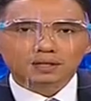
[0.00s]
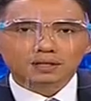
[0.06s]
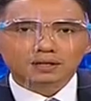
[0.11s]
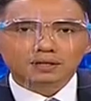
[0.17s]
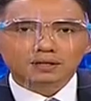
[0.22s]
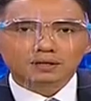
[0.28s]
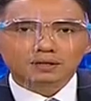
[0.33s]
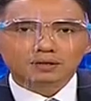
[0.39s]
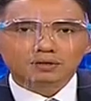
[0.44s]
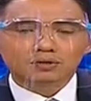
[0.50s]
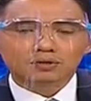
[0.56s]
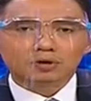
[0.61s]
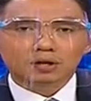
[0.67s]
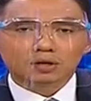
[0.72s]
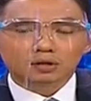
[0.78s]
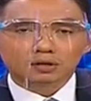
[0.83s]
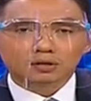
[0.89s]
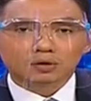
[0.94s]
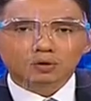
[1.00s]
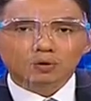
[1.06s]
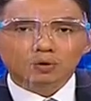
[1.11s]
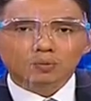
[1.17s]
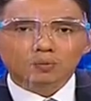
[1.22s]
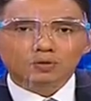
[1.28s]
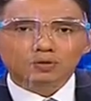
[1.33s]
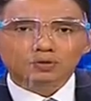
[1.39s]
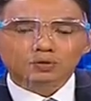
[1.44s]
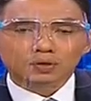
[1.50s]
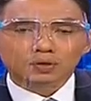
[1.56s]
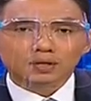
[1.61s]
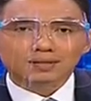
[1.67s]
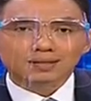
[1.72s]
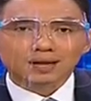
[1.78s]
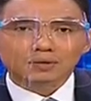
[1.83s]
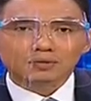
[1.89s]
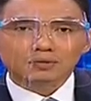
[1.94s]
billion, or almost
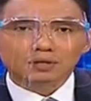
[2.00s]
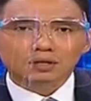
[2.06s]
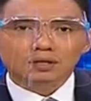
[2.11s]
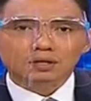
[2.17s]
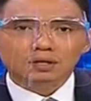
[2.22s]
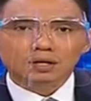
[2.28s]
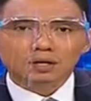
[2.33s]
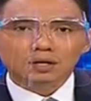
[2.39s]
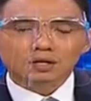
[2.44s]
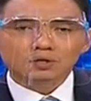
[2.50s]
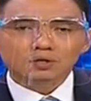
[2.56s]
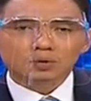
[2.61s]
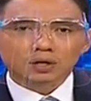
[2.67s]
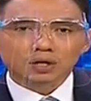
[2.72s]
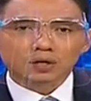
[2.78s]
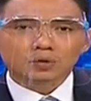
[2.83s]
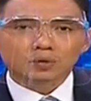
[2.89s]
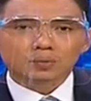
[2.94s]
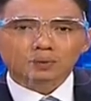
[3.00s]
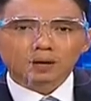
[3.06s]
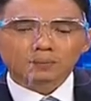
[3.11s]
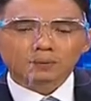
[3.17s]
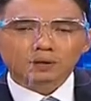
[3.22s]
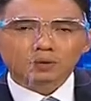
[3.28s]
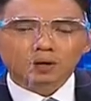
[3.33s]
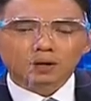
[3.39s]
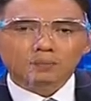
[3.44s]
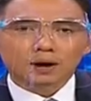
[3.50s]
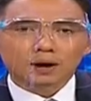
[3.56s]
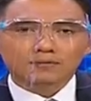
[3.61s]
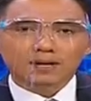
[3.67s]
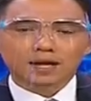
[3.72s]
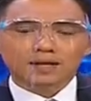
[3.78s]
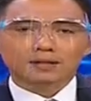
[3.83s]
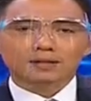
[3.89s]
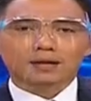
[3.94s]
3,000 trillion rupiah. Meanwhile,
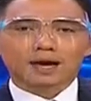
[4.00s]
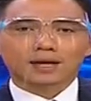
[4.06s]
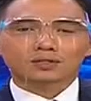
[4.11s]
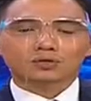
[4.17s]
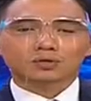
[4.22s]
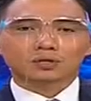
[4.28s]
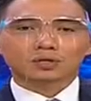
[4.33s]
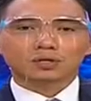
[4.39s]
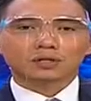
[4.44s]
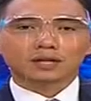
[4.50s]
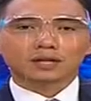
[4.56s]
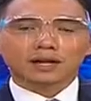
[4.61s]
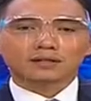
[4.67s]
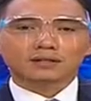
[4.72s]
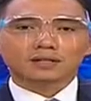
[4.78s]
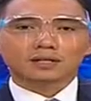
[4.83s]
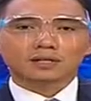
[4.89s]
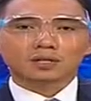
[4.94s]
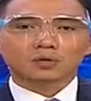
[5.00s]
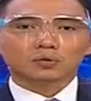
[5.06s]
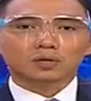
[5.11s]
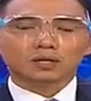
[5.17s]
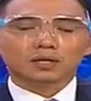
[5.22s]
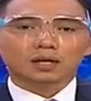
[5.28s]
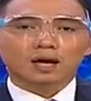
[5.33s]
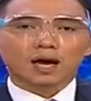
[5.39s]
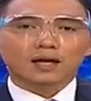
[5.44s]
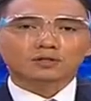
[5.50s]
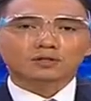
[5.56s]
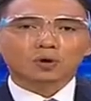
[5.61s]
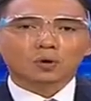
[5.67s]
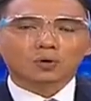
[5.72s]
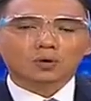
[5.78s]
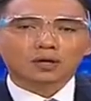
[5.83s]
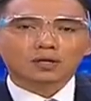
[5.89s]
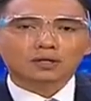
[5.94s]
private external debt, including
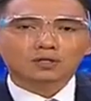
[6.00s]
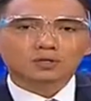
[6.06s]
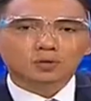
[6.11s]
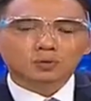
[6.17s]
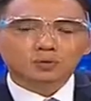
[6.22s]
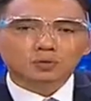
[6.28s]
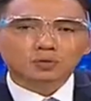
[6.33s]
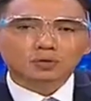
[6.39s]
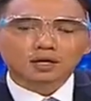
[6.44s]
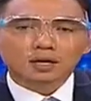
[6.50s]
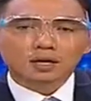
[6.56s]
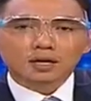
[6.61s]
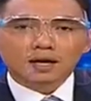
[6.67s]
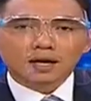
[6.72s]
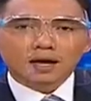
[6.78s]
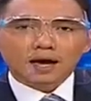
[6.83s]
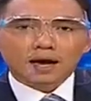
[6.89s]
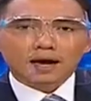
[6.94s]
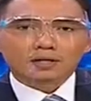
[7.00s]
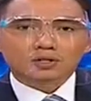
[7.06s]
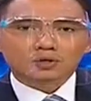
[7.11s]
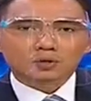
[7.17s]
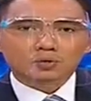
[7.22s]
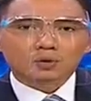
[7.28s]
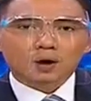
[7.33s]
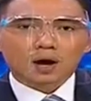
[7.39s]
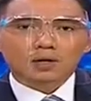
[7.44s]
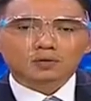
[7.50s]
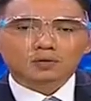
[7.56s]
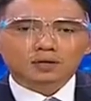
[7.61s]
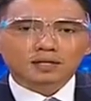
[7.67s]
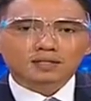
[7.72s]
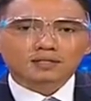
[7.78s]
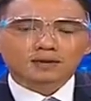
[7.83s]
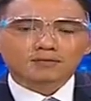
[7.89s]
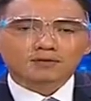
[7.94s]
SOE, stood at
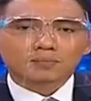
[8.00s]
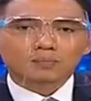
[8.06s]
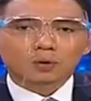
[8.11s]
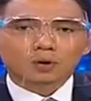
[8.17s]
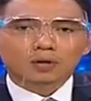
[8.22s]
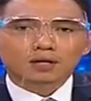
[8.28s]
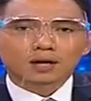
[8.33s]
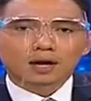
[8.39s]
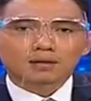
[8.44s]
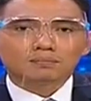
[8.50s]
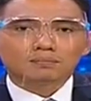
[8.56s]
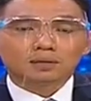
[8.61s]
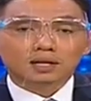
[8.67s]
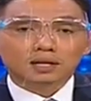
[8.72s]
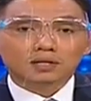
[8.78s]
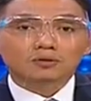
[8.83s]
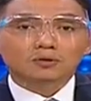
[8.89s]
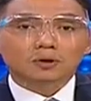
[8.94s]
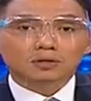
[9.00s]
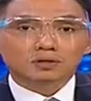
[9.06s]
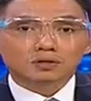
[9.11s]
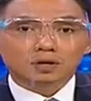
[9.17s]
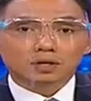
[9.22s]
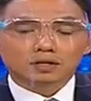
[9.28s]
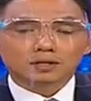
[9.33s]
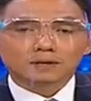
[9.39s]
$207.9 billion.